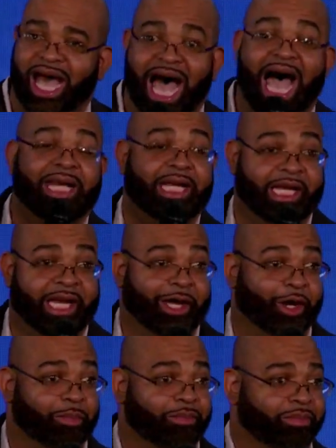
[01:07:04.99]
I need
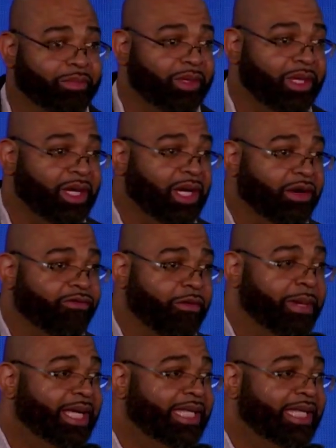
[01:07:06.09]
help. For me,